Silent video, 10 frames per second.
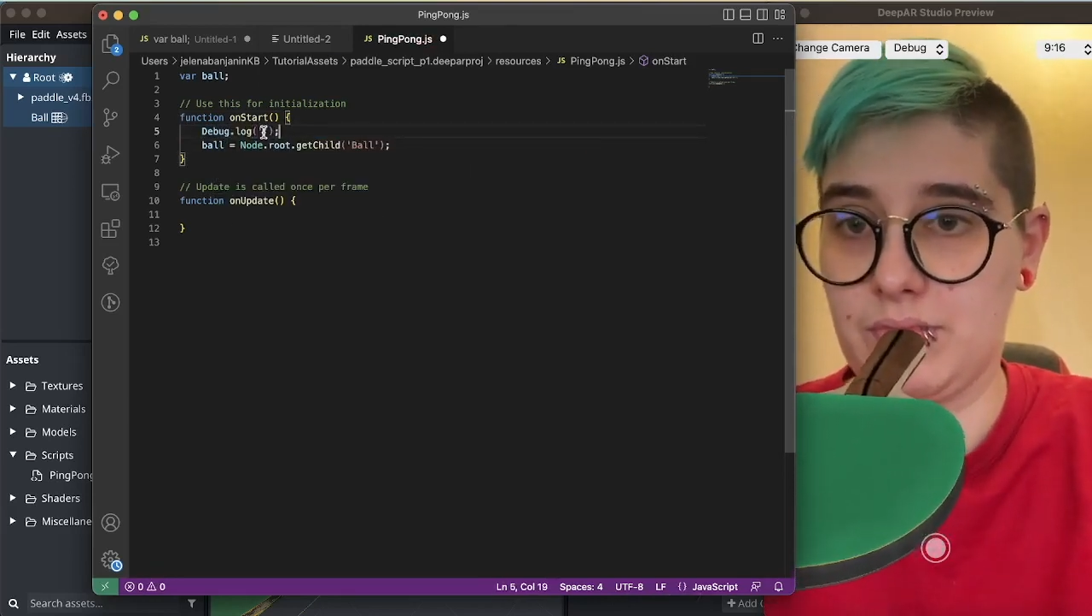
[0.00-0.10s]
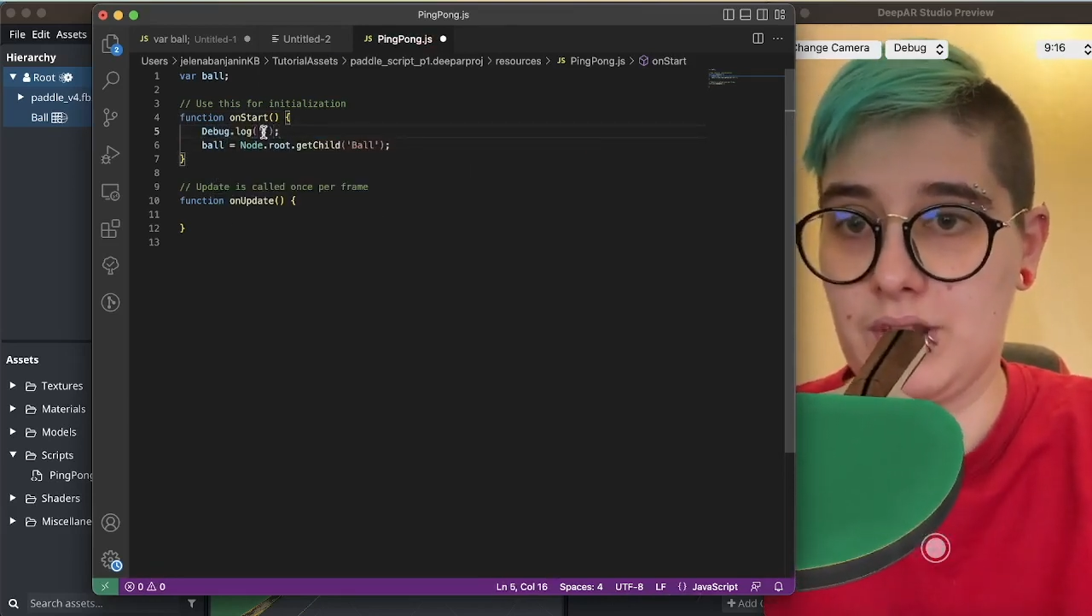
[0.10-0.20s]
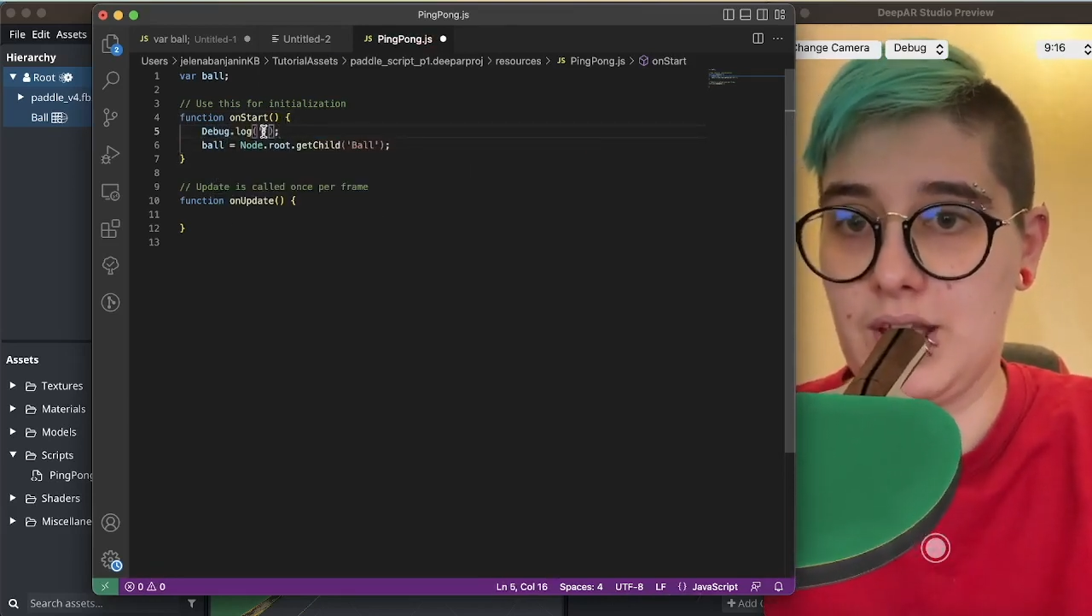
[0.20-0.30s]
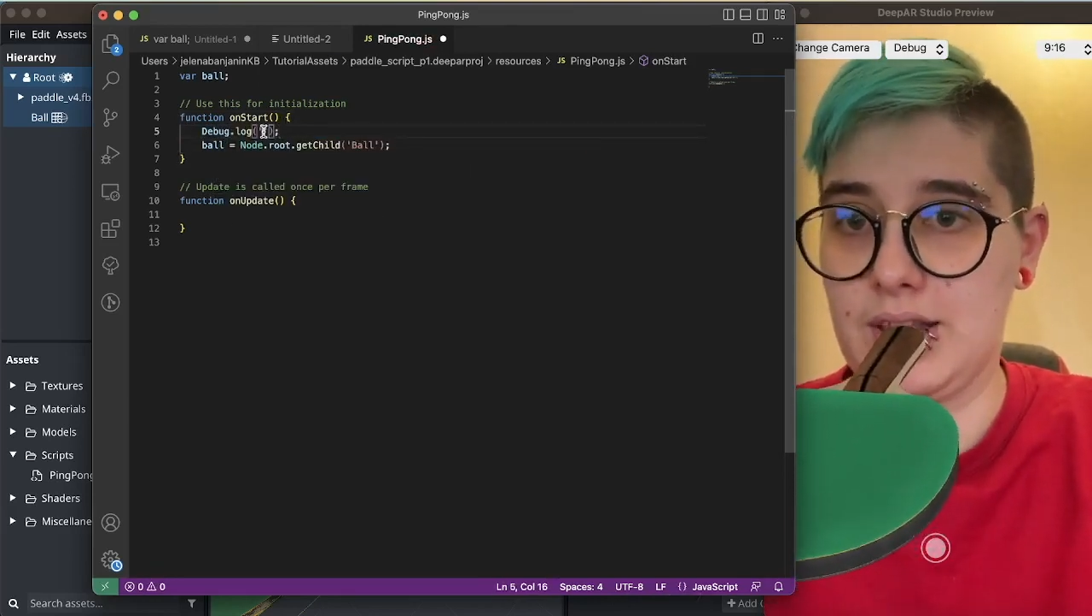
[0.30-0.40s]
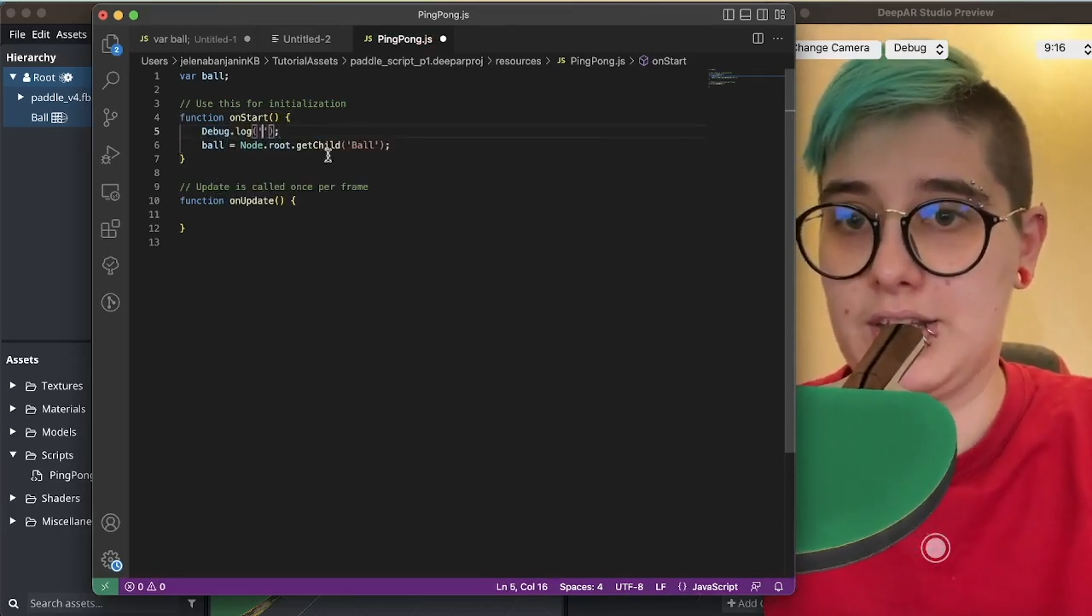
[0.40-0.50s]

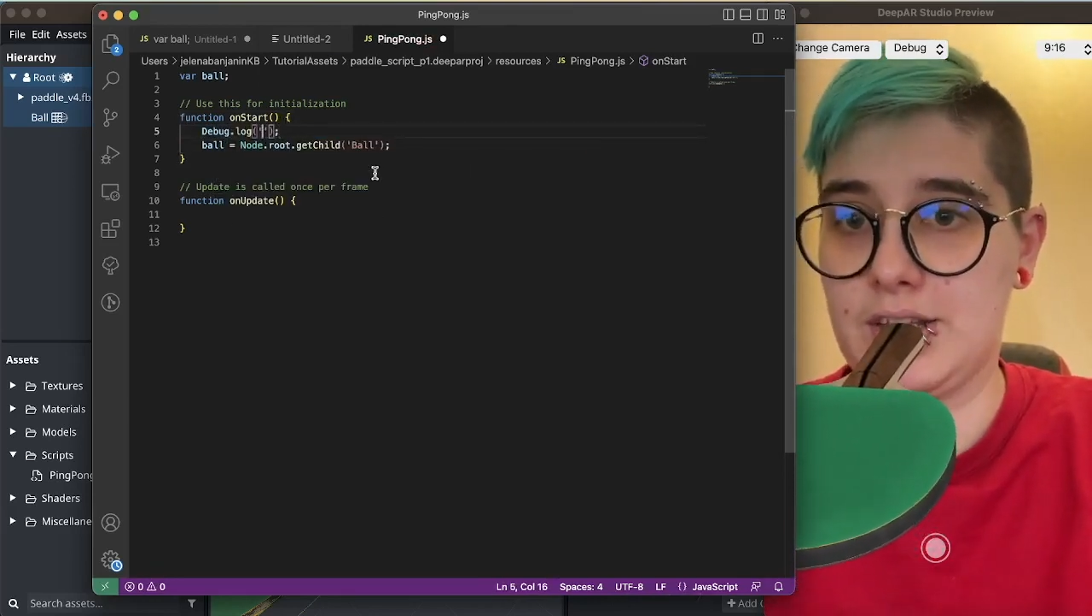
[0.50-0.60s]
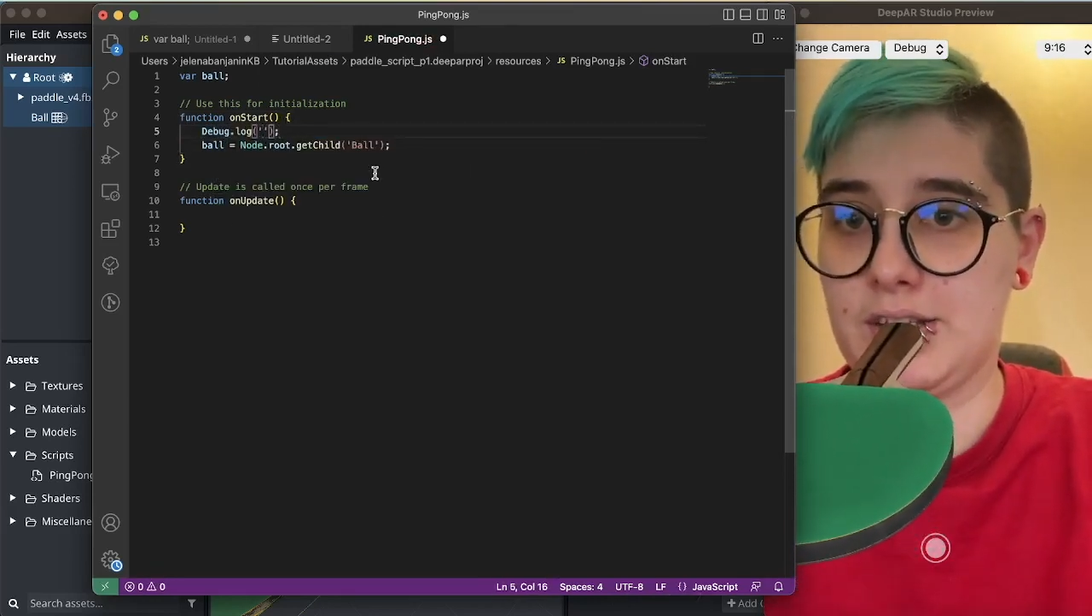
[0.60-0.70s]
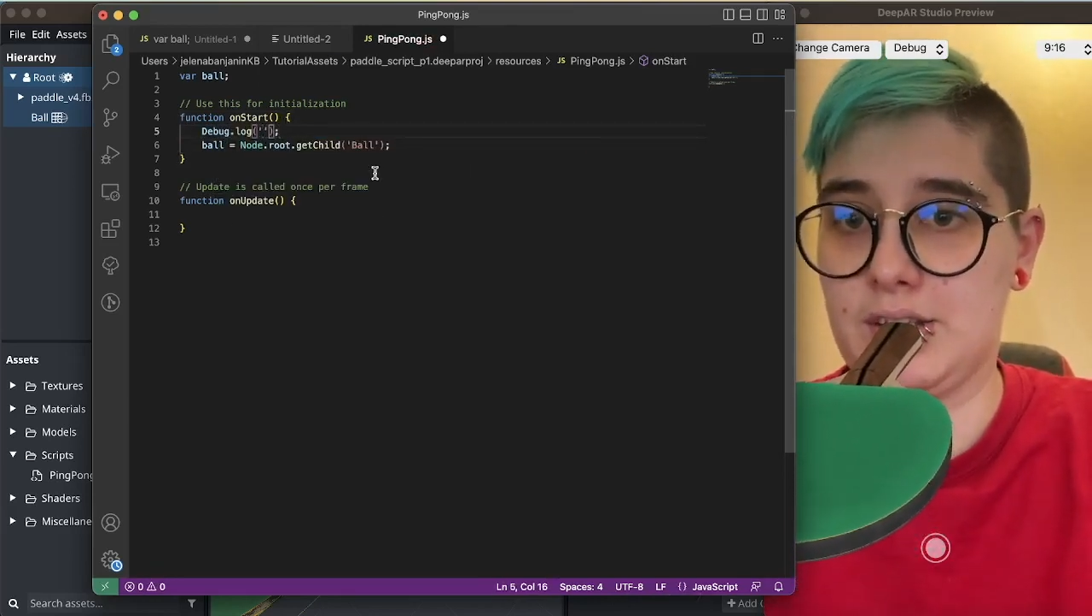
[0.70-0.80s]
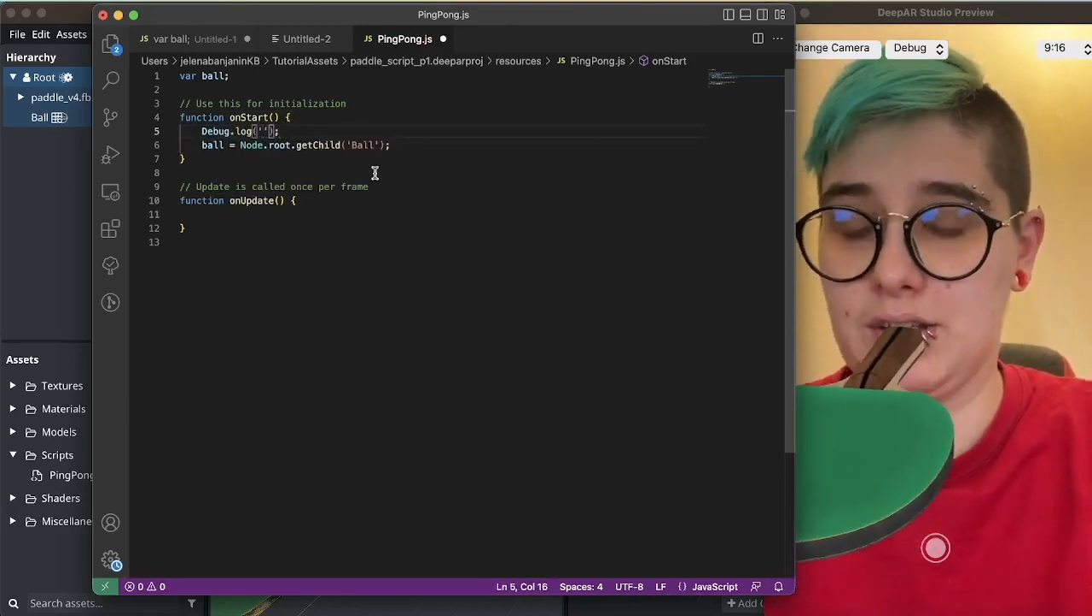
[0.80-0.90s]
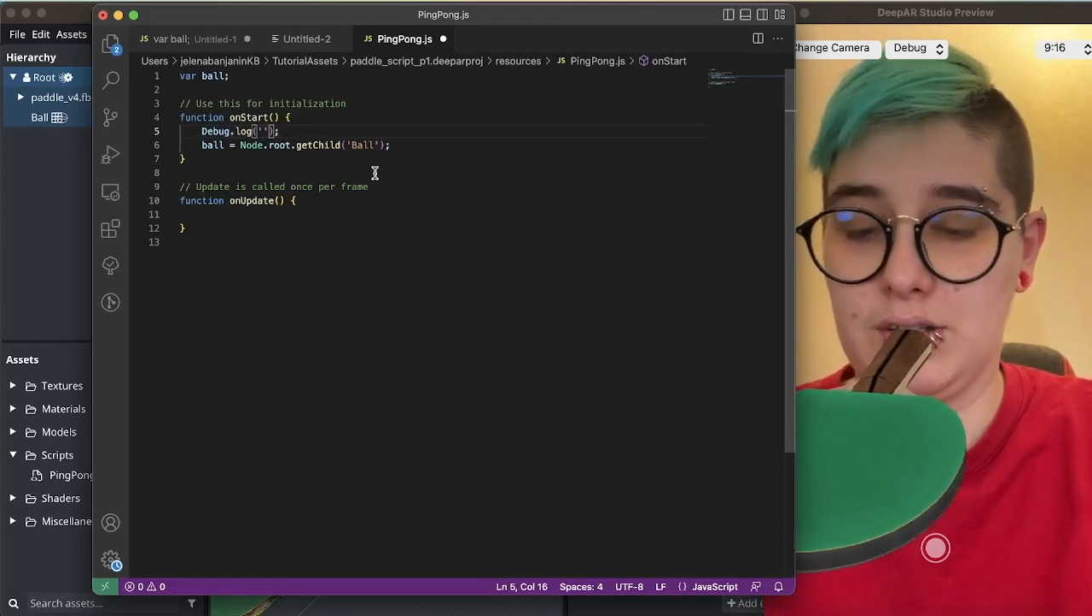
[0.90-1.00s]
And let's
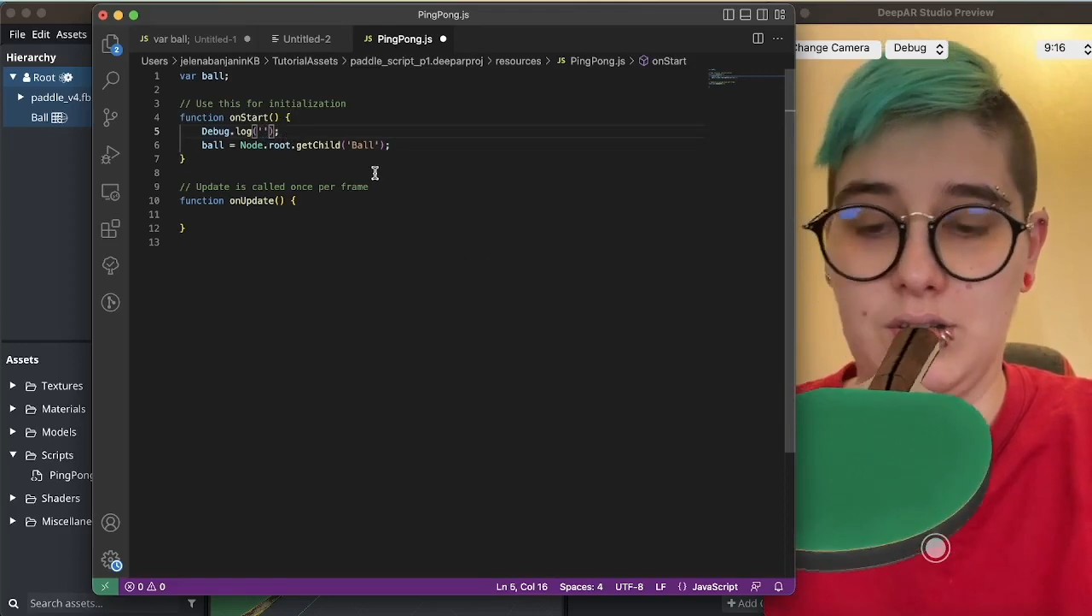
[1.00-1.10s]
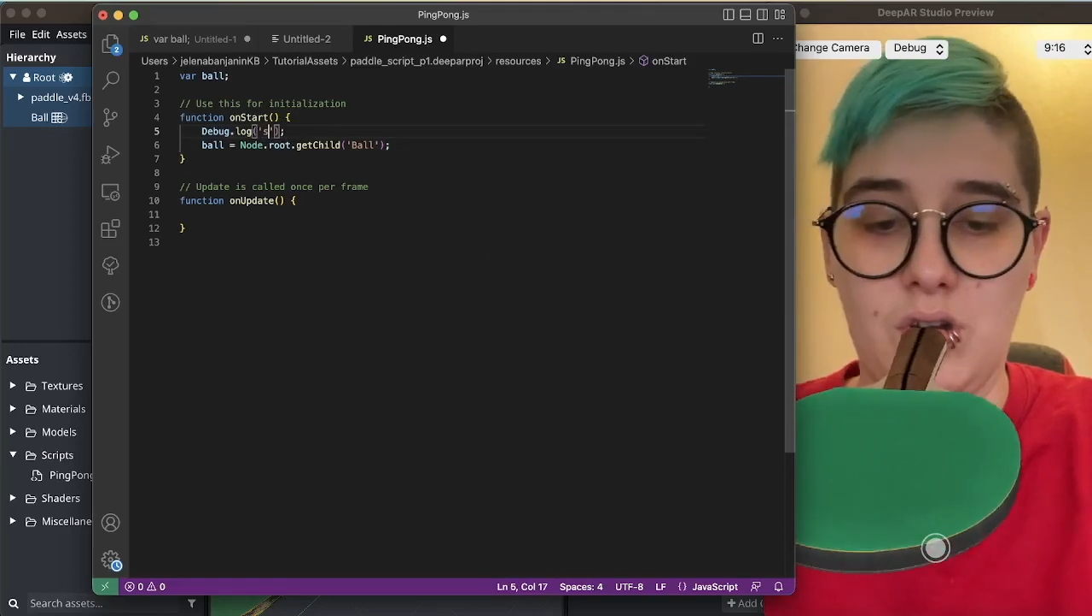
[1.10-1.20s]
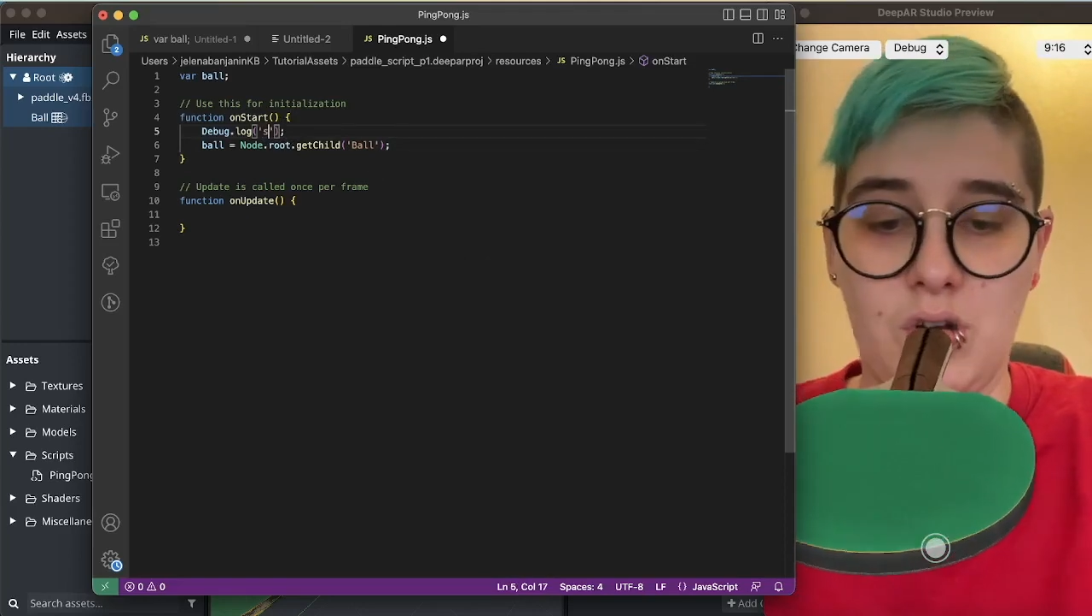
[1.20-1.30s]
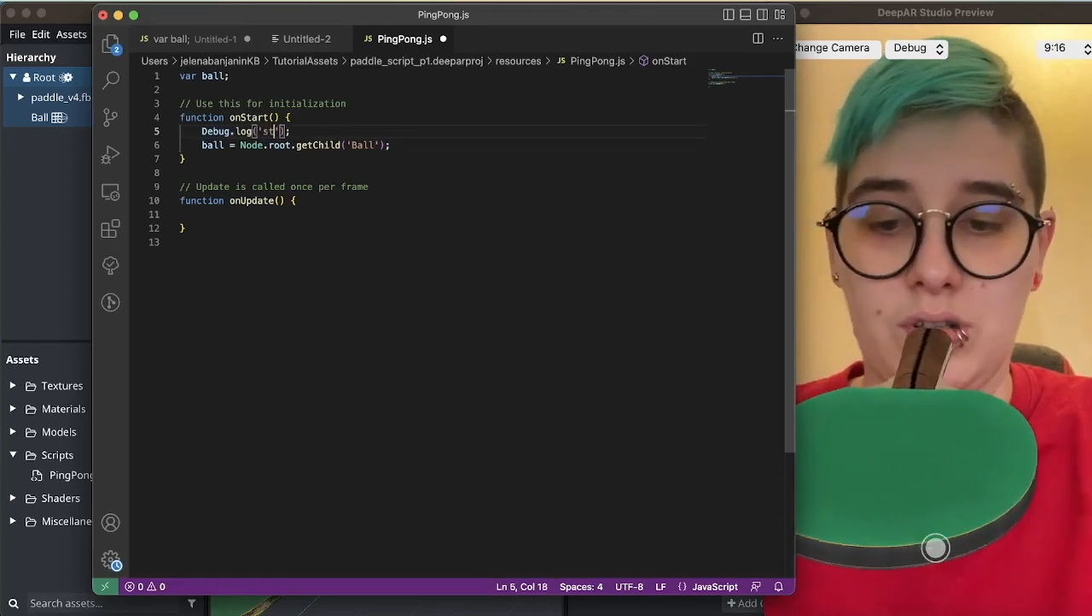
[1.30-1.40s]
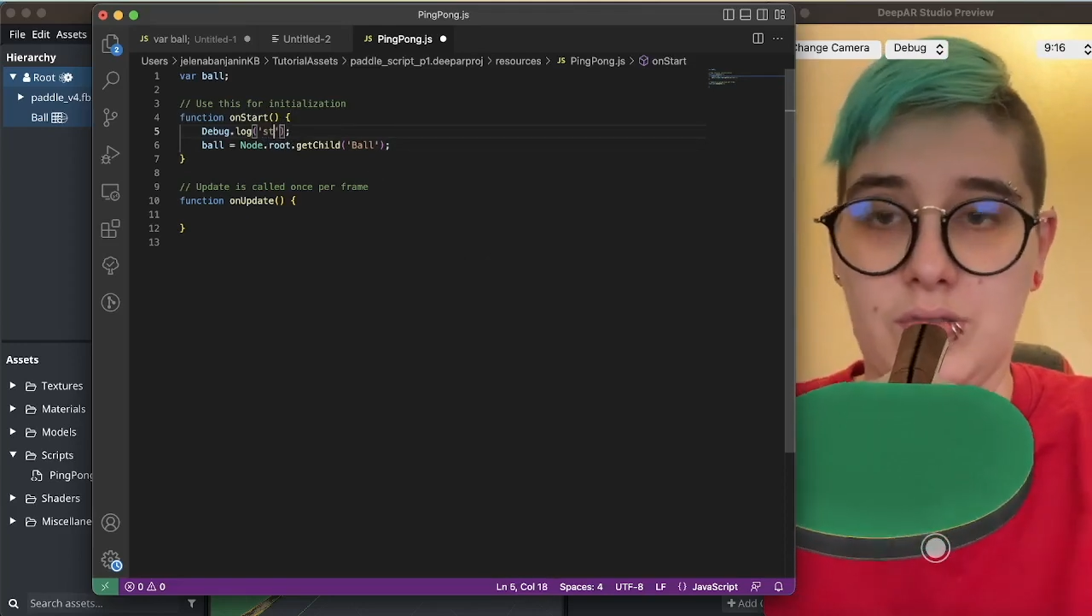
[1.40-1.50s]
just
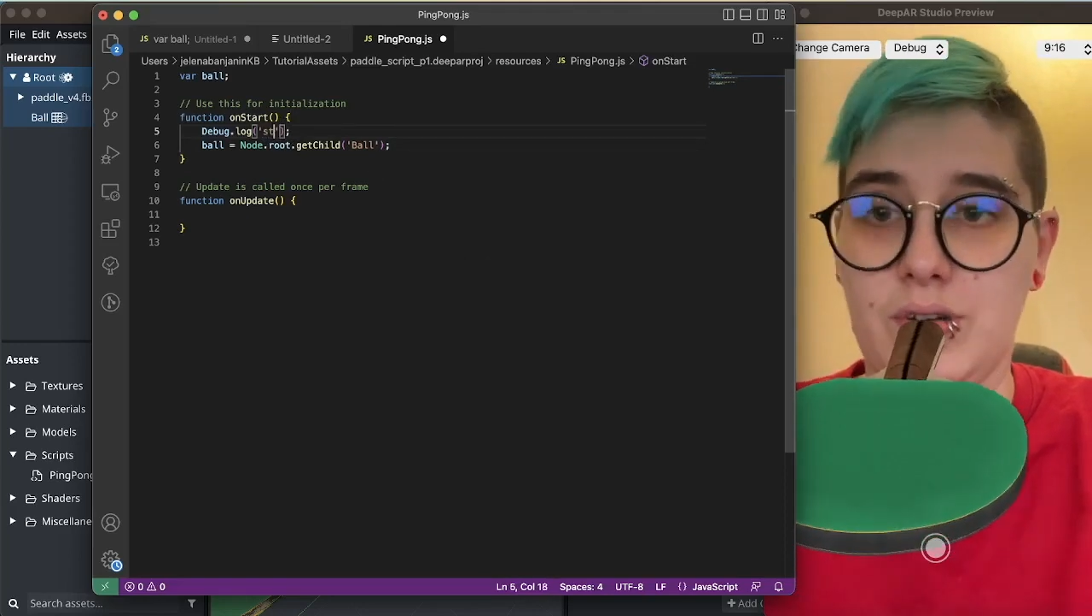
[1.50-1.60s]
log the